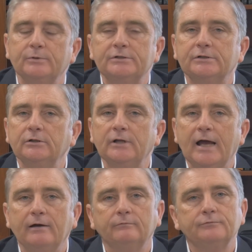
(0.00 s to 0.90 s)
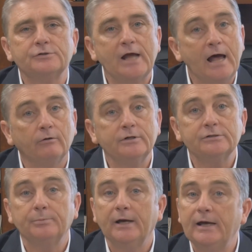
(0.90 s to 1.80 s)
We still have salaries
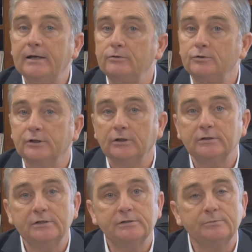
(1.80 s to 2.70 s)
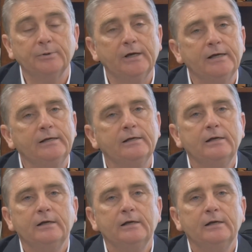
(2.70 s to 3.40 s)
to pay and utilities to pay,